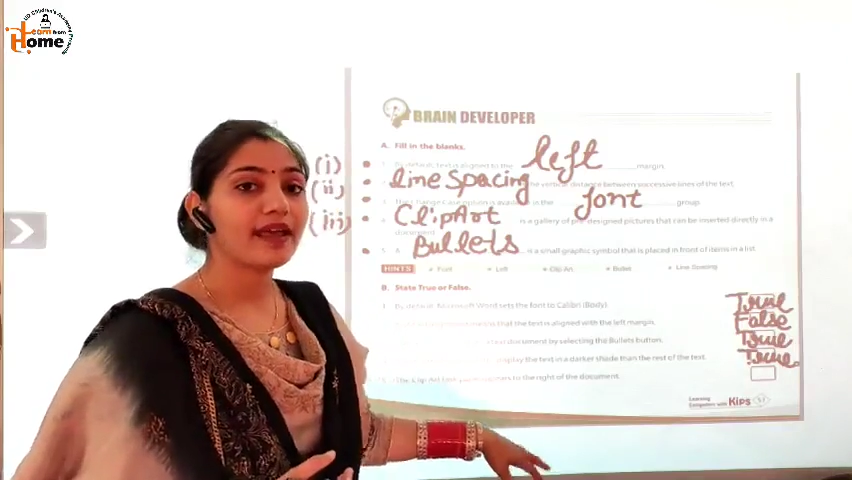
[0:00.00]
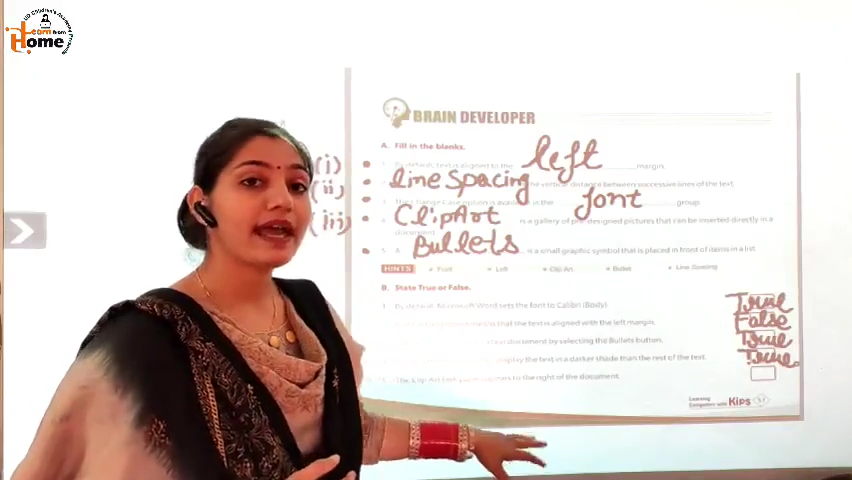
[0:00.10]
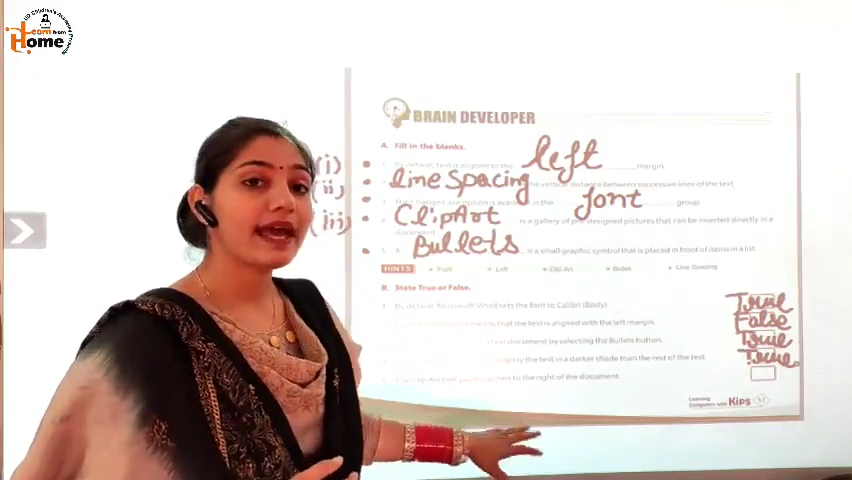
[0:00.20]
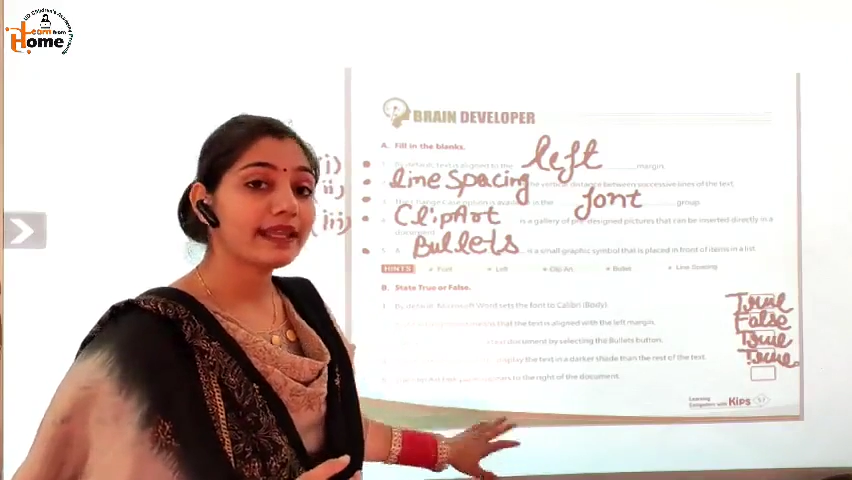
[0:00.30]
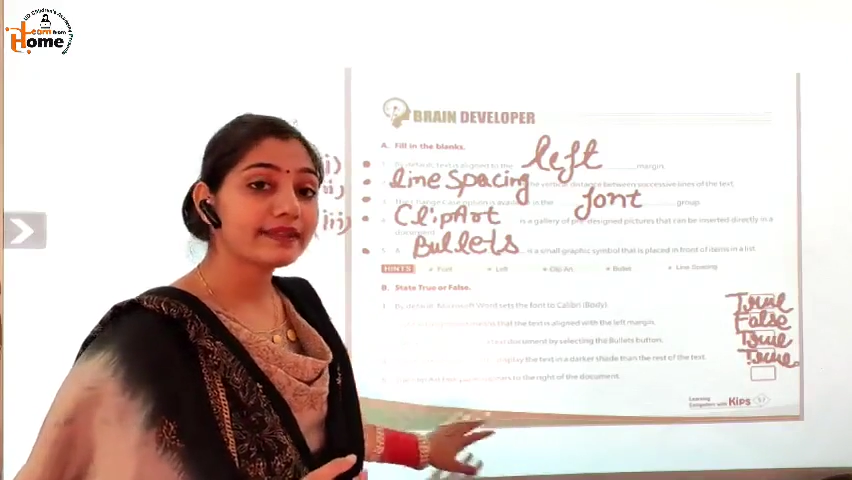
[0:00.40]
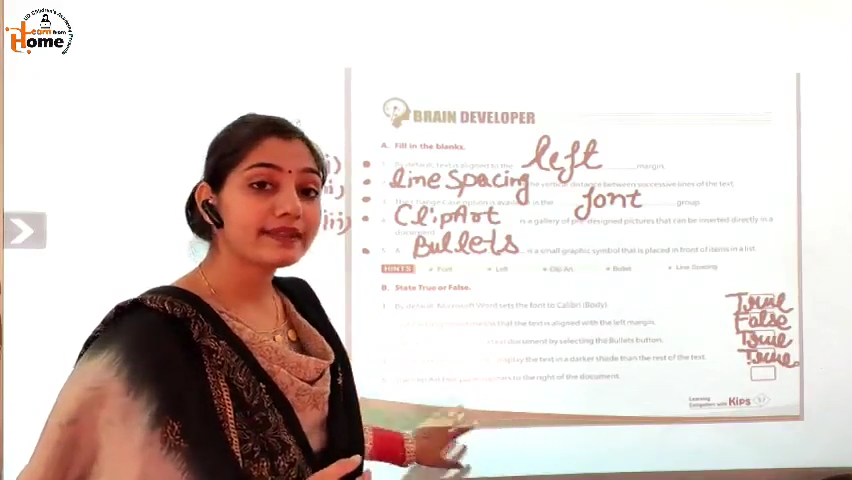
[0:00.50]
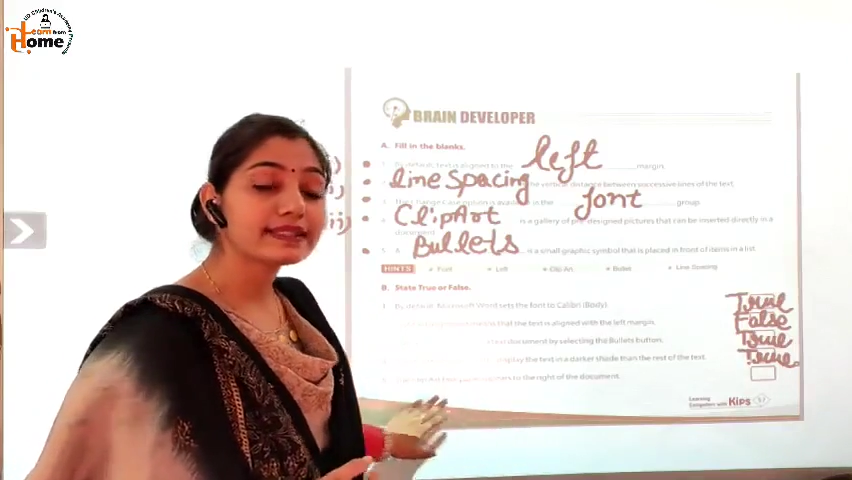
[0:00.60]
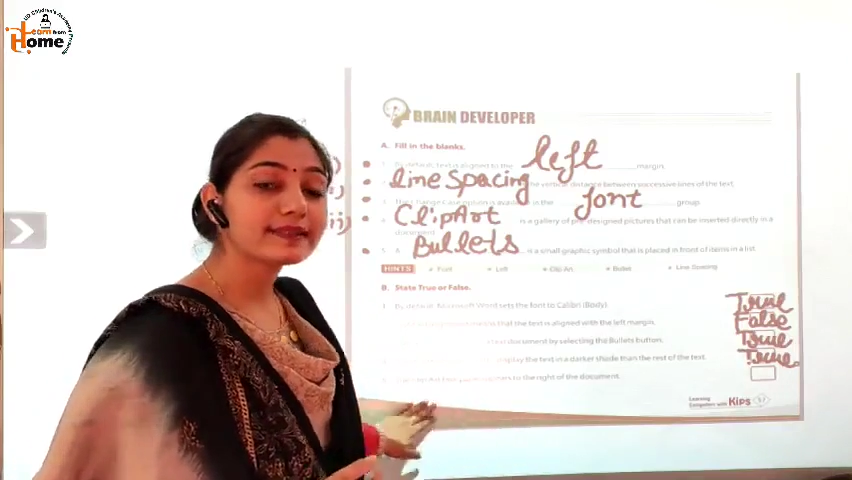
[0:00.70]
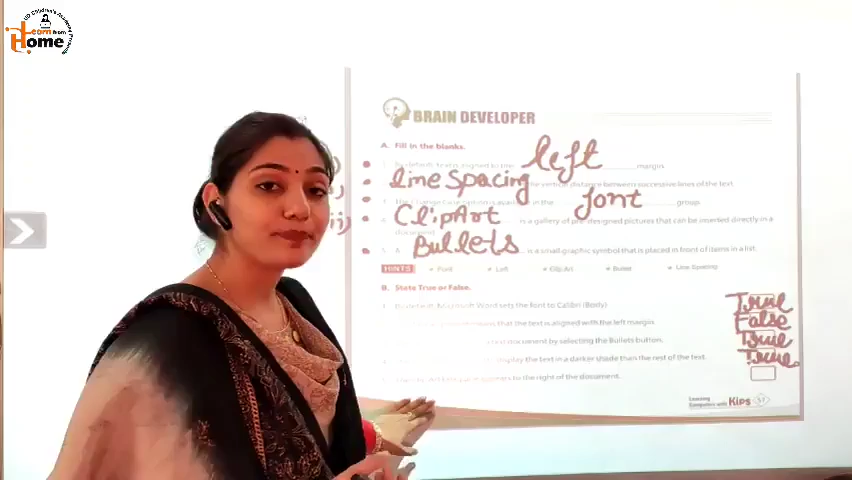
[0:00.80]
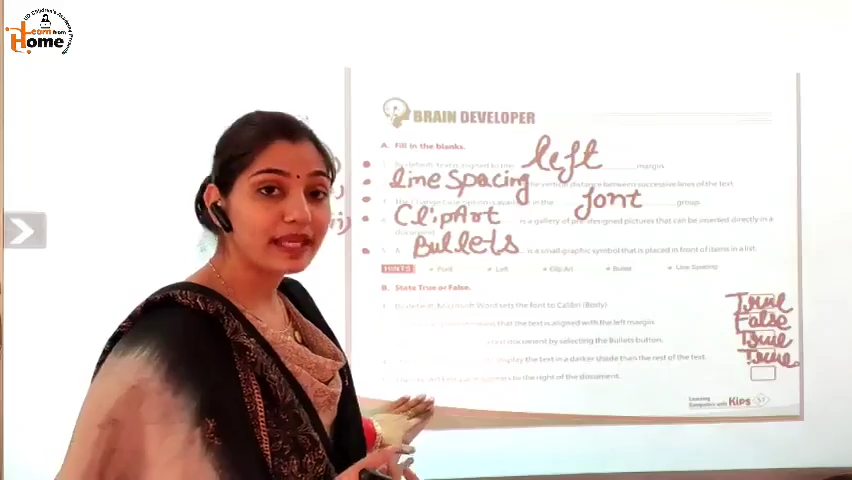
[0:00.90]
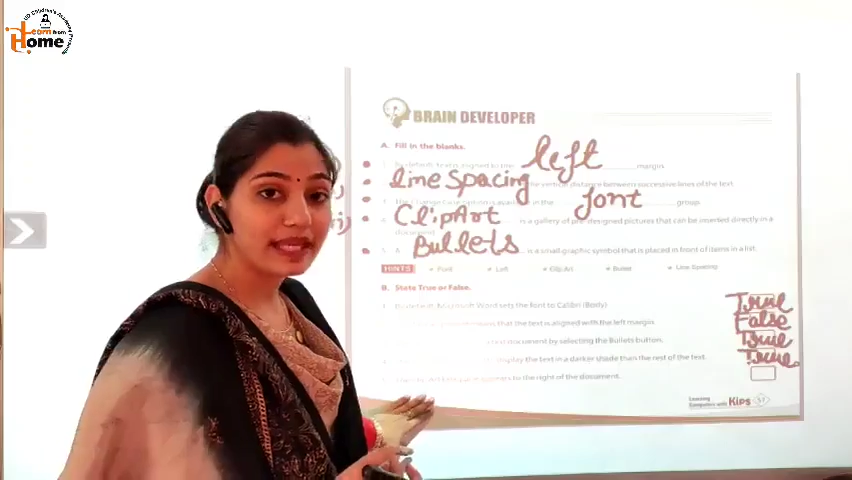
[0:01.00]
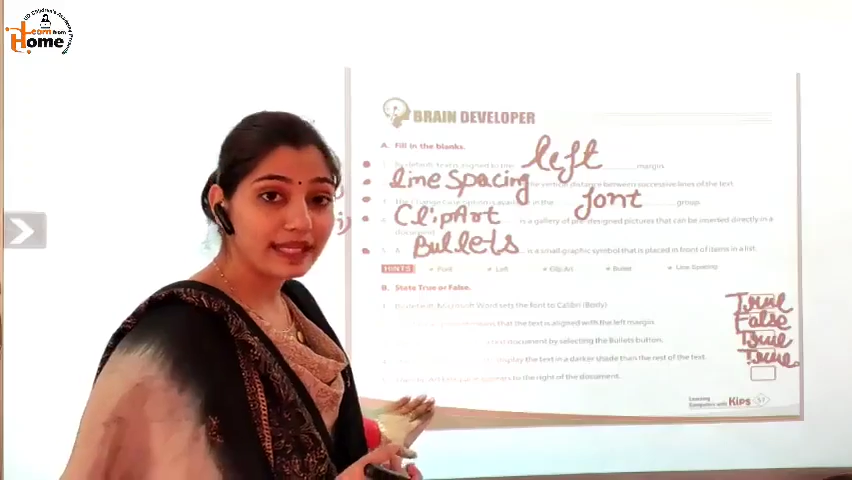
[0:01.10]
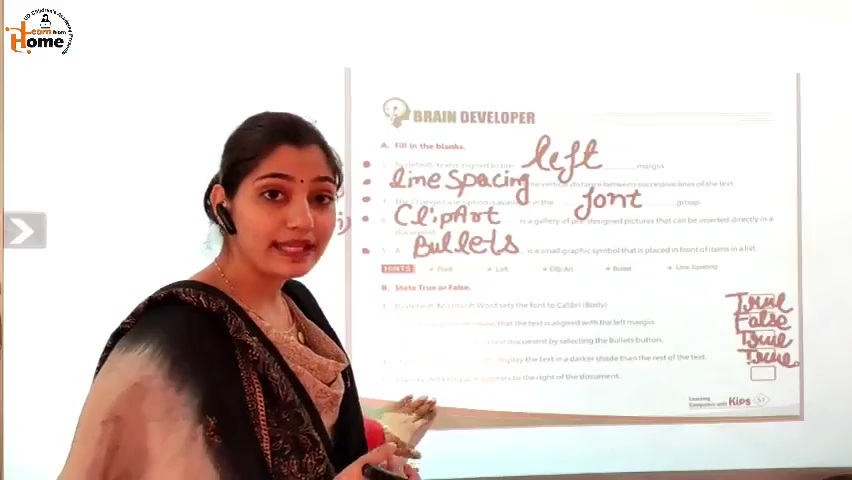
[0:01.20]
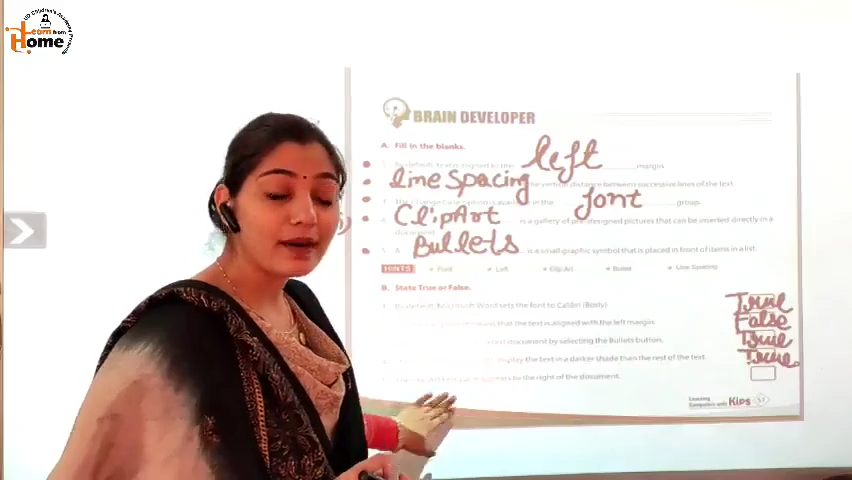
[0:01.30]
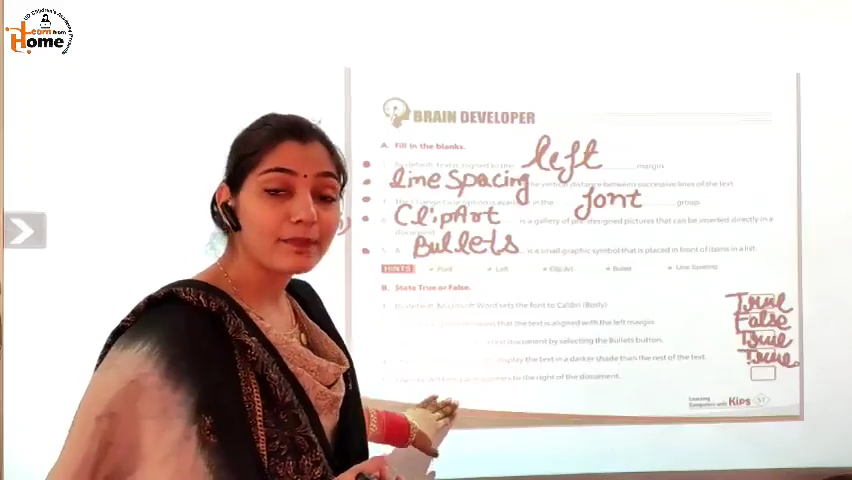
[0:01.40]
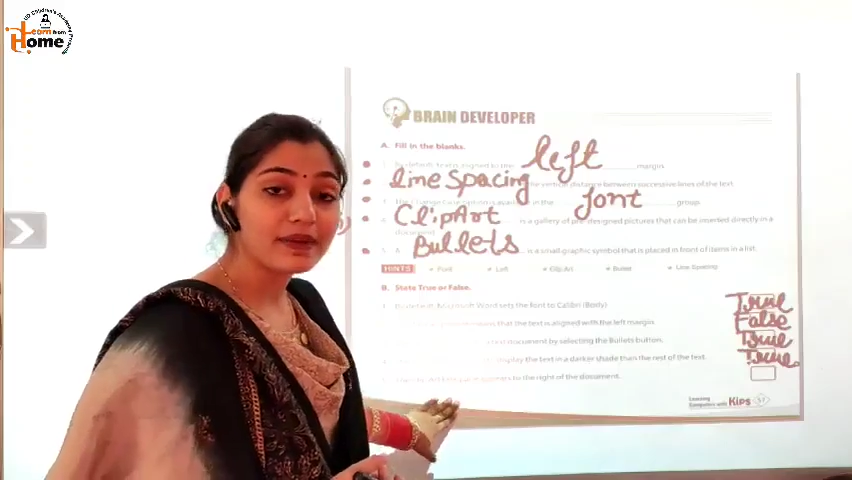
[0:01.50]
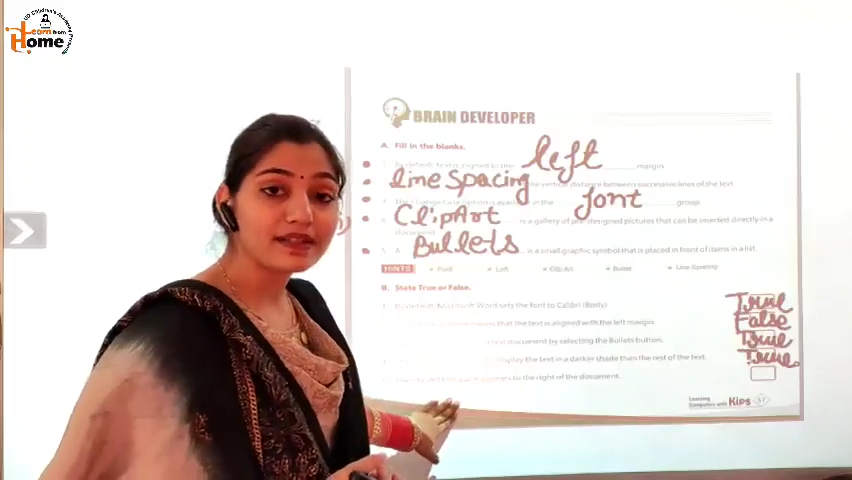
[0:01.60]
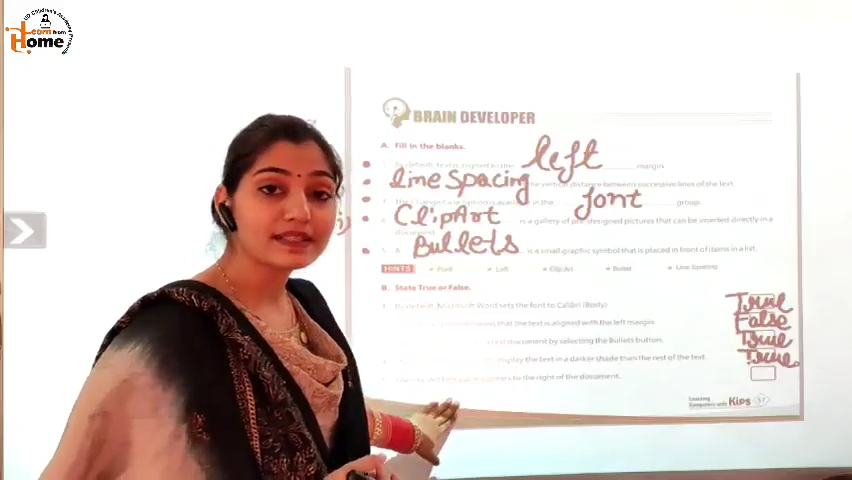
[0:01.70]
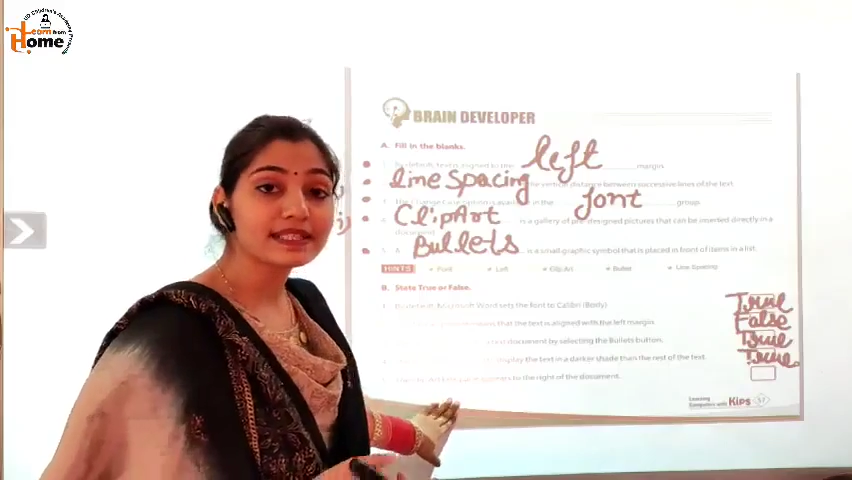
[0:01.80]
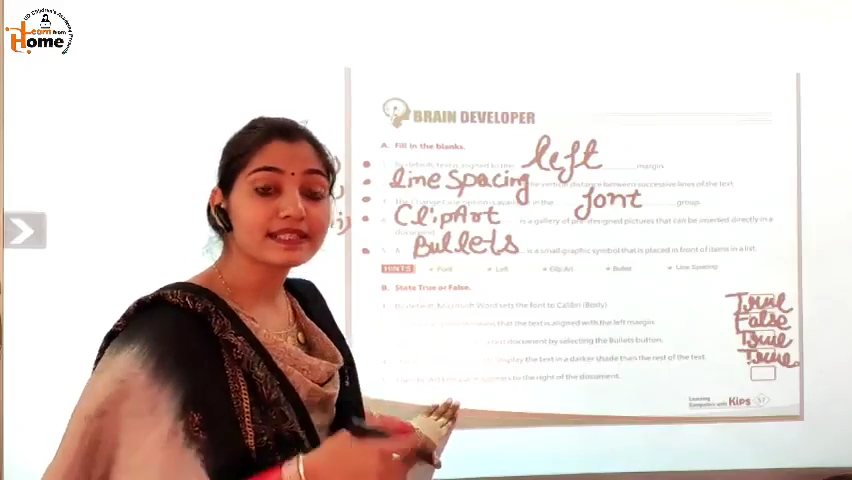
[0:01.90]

And this pane appears